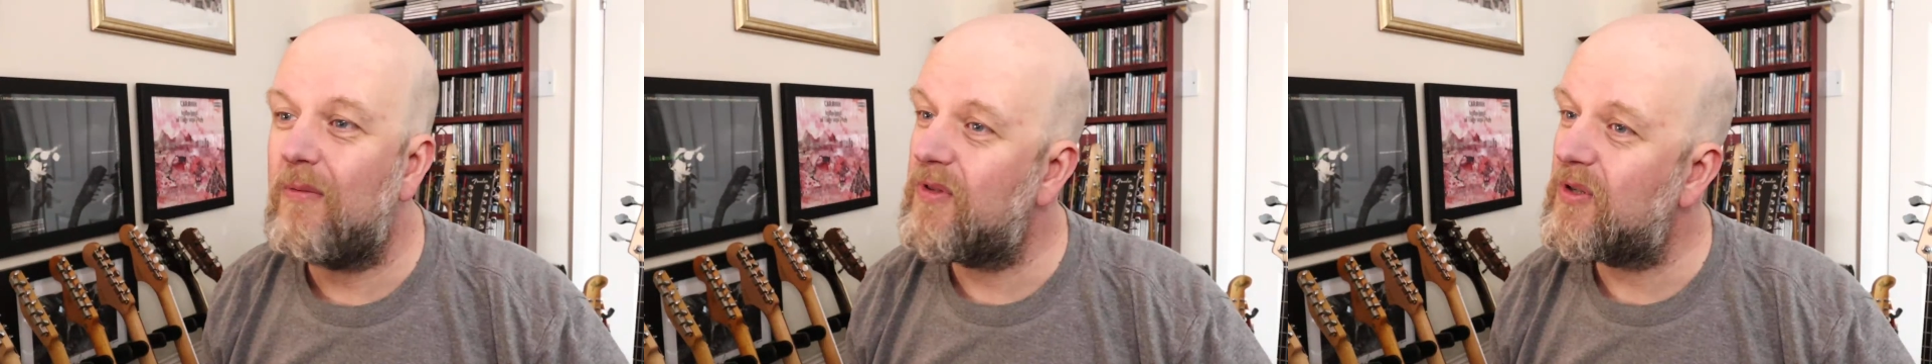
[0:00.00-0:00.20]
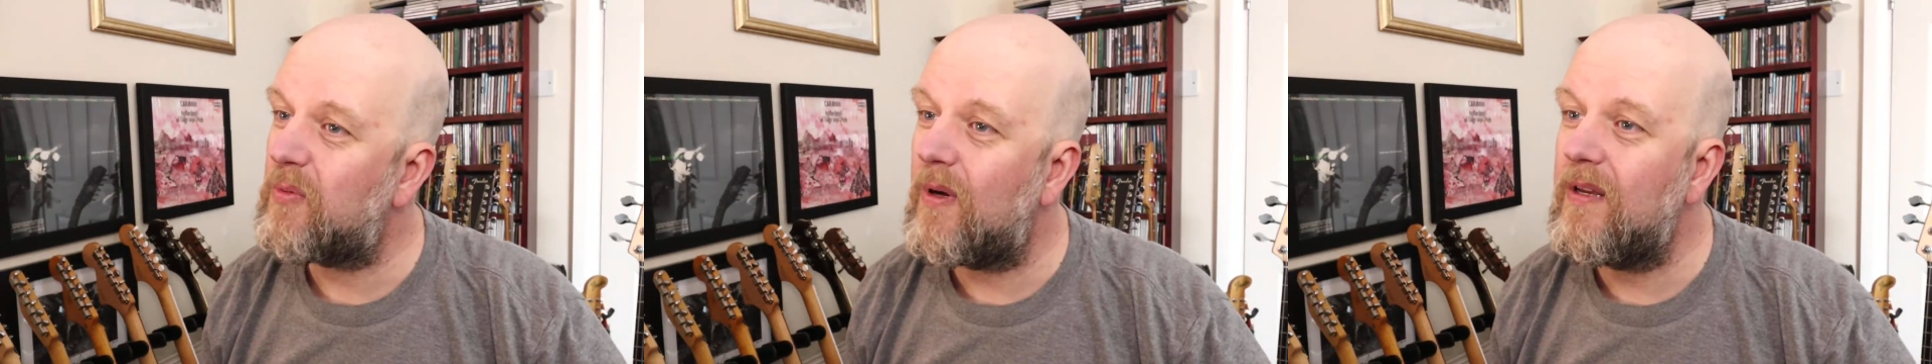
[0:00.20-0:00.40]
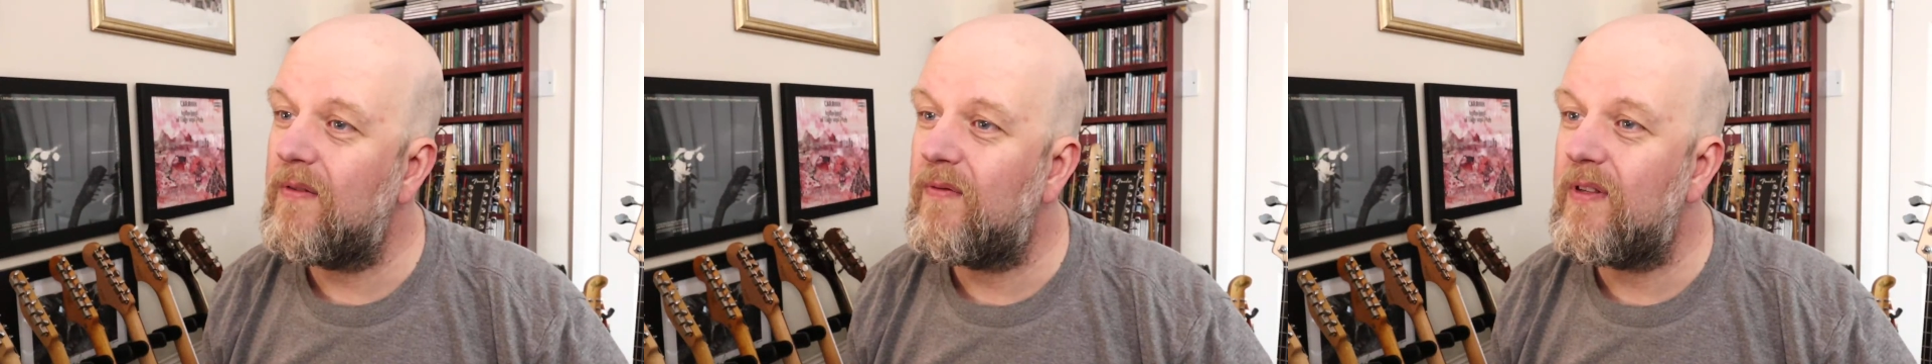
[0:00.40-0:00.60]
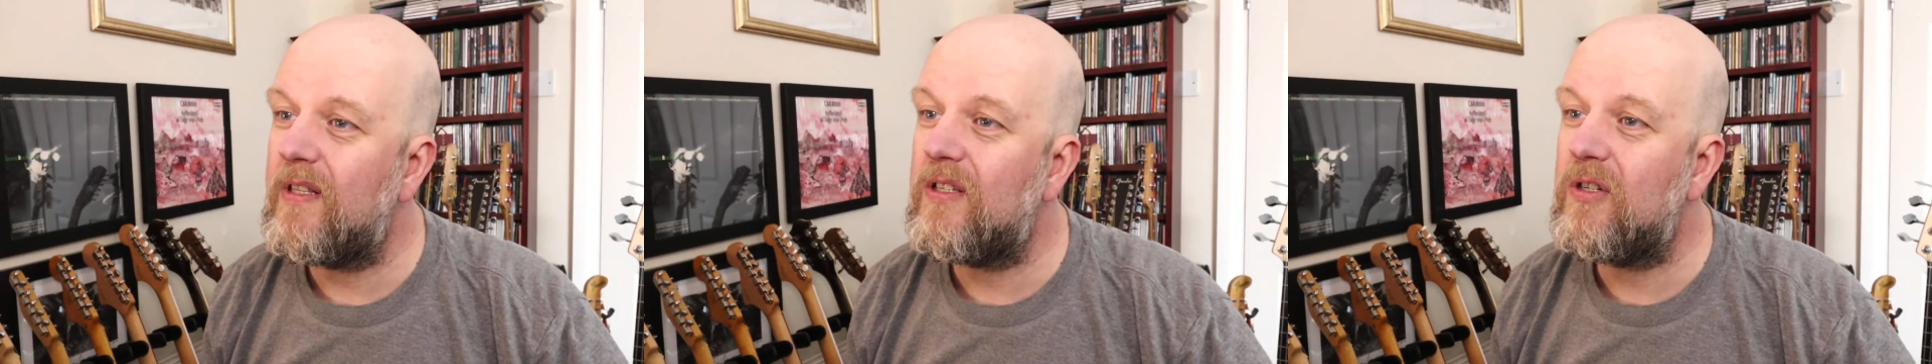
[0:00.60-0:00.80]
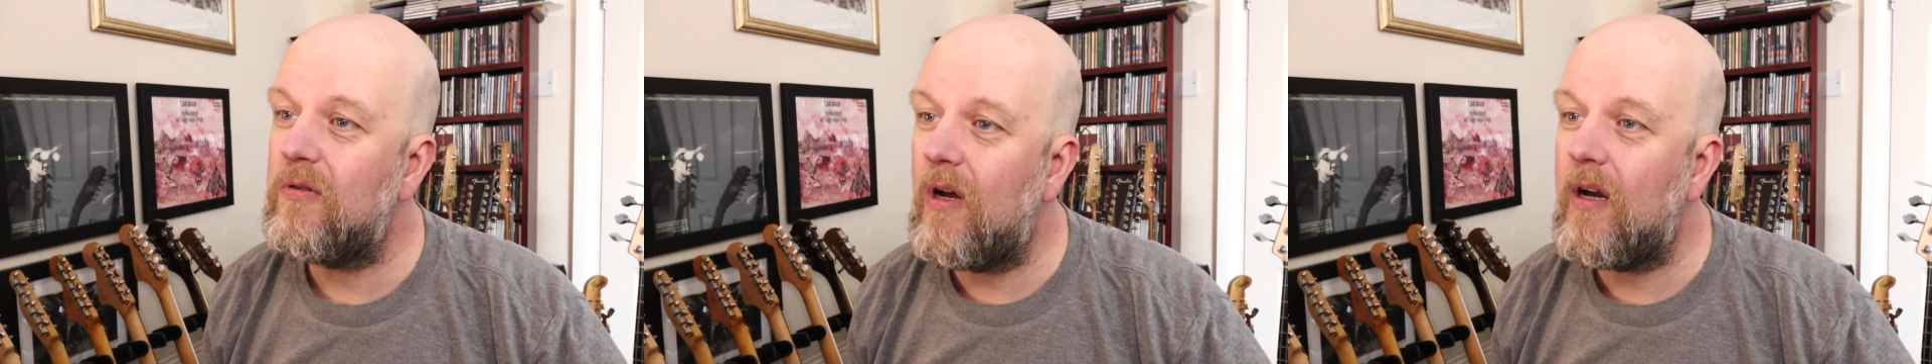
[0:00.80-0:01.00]
I'm just waiting for
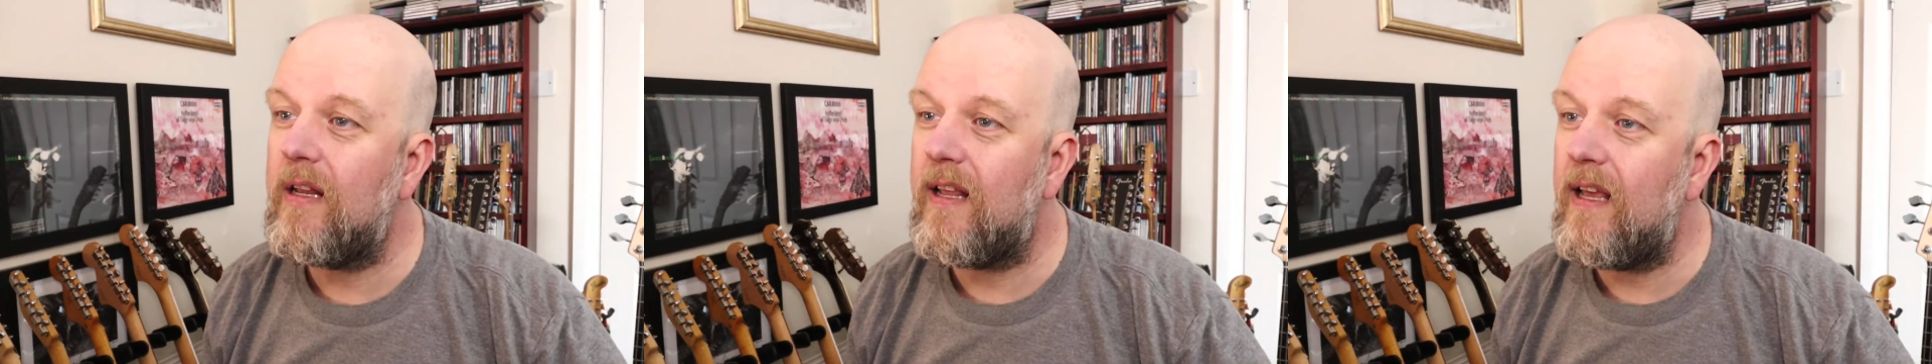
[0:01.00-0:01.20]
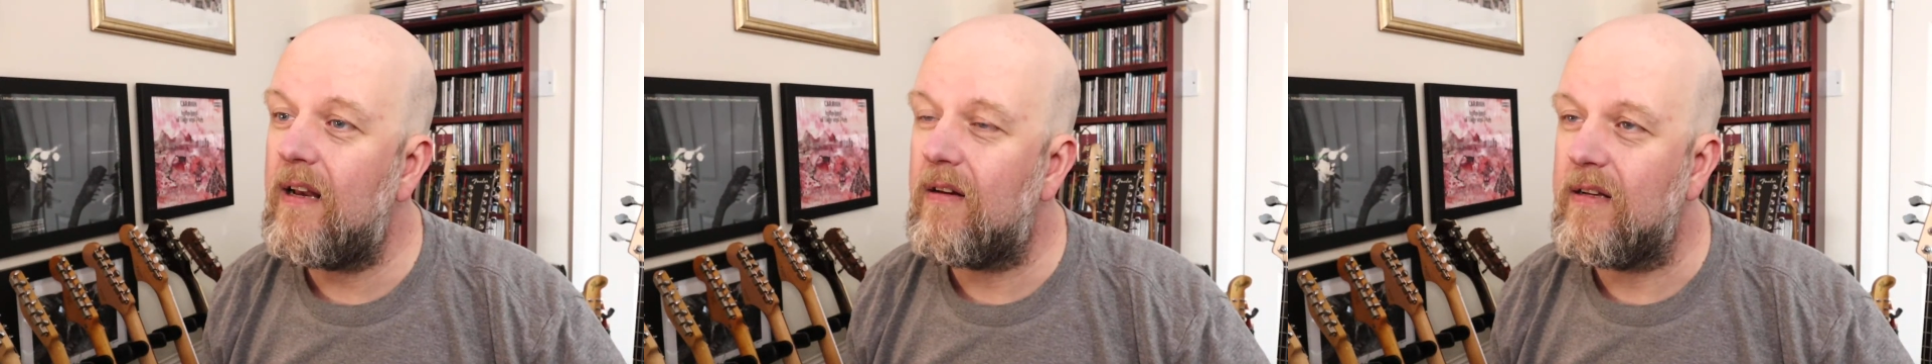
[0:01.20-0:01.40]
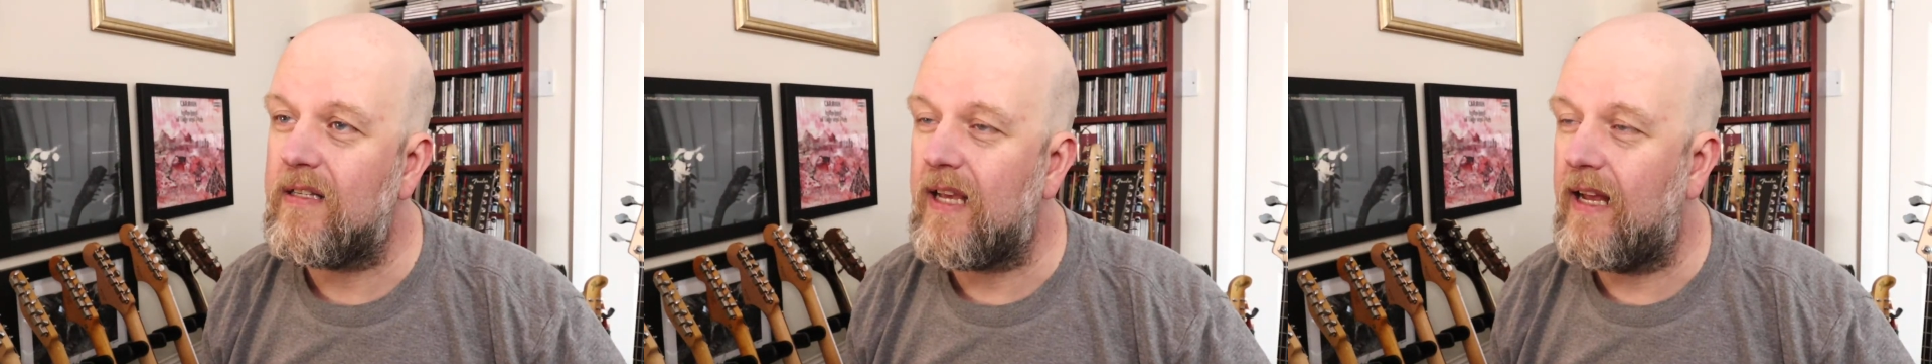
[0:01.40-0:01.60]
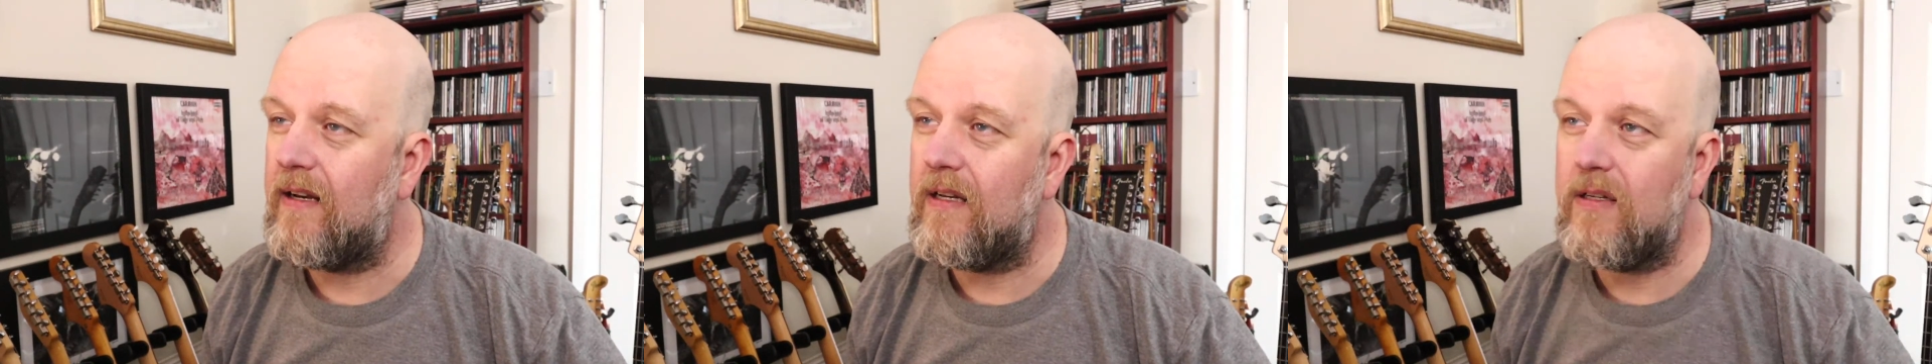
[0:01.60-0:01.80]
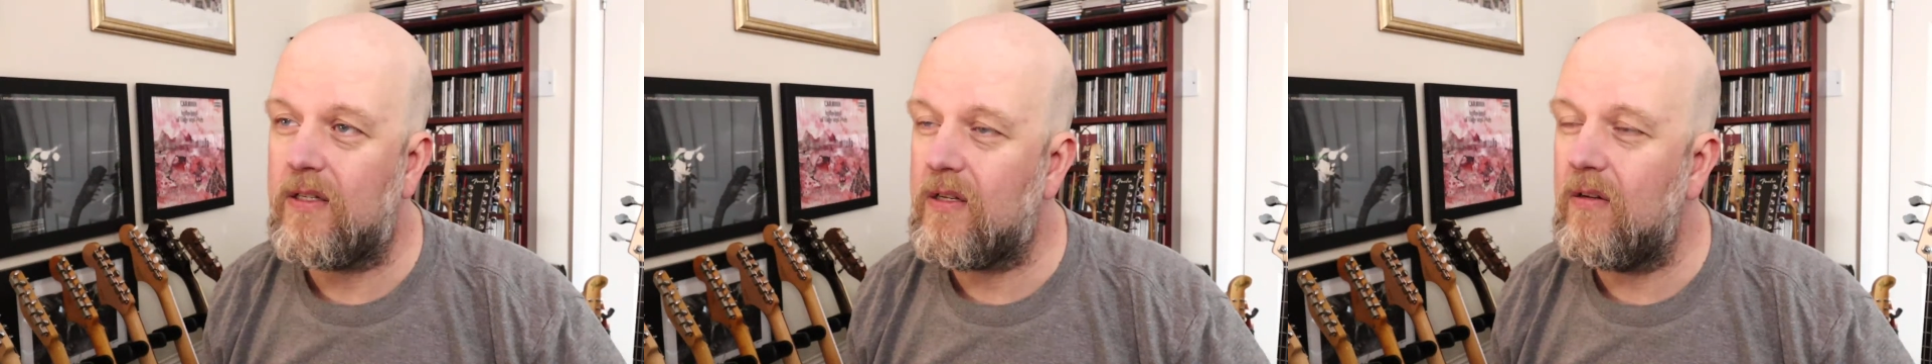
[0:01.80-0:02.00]
this United Airlines ad
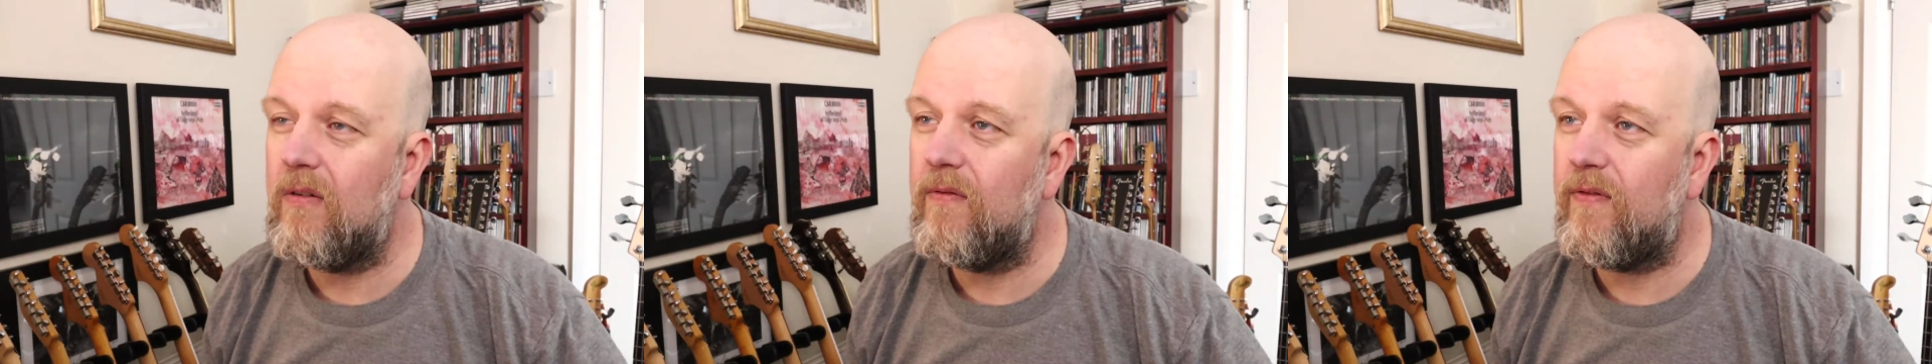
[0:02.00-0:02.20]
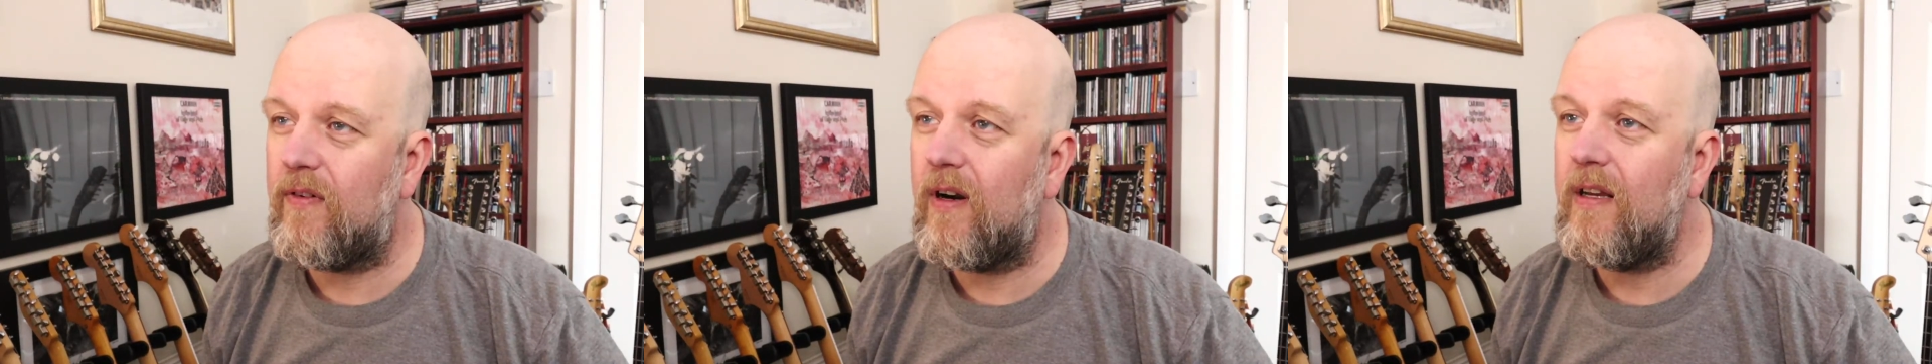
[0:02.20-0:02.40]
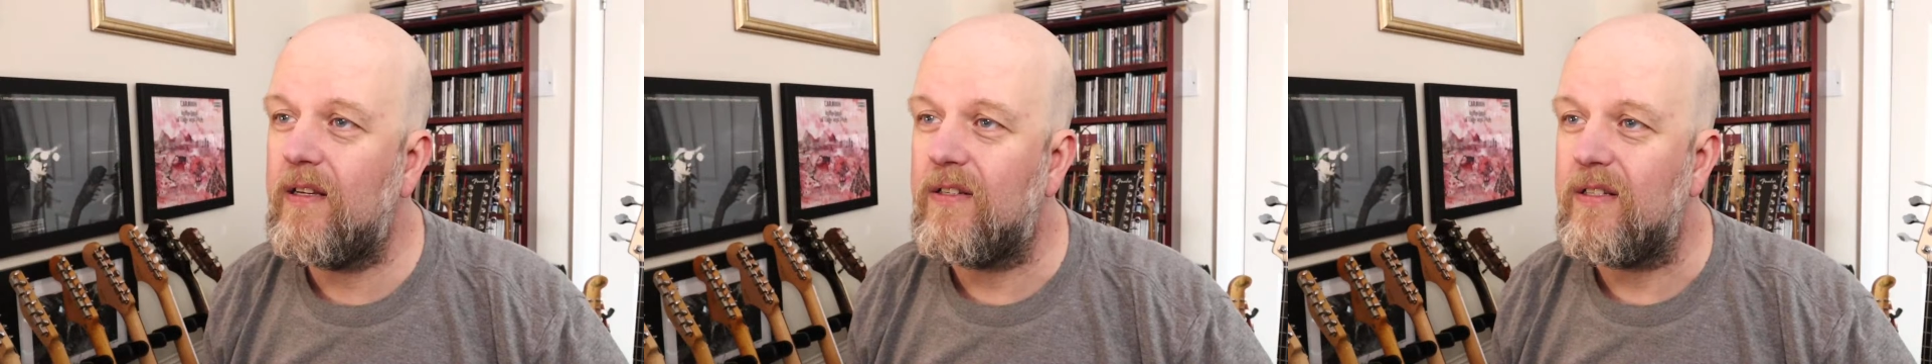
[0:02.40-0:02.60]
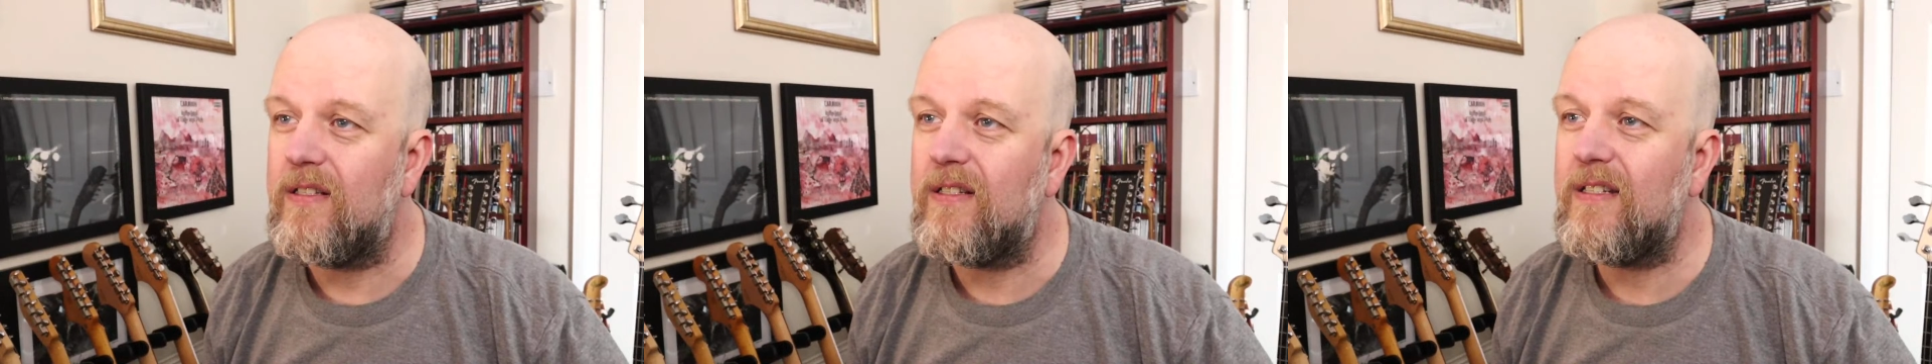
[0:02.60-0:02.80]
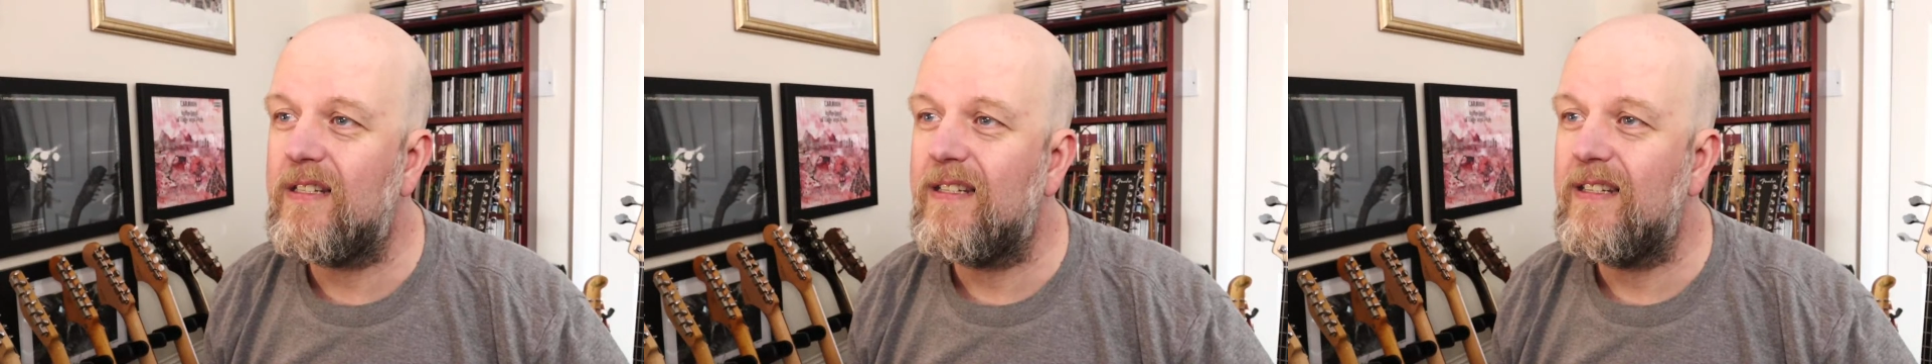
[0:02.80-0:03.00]
that's gone on for ages.